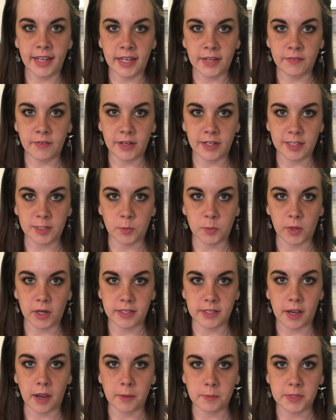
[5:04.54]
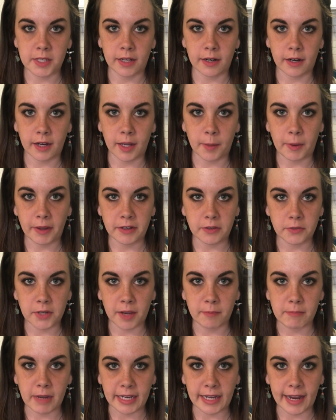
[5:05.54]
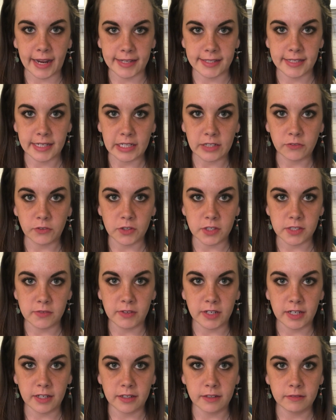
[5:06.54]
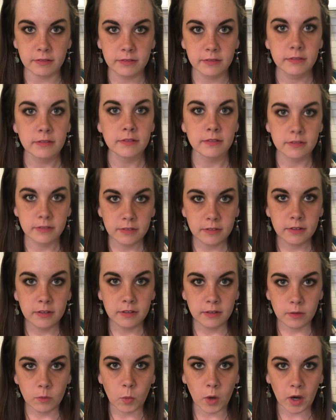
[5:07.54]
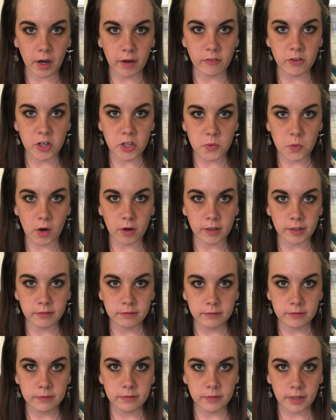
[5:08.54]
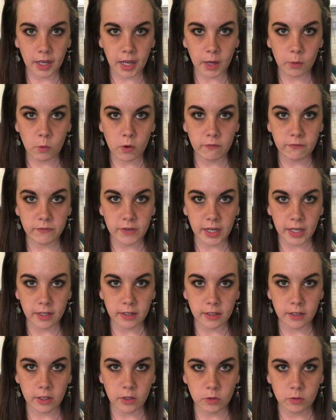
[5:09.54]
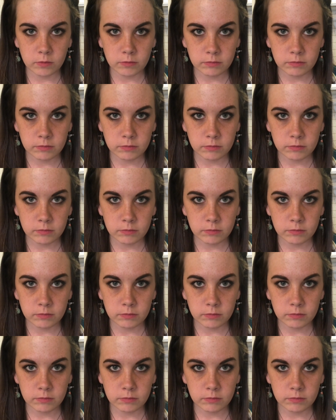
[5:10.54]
even express how upset I am I don't have my cast iron for this video. Wherever you are, I will find you.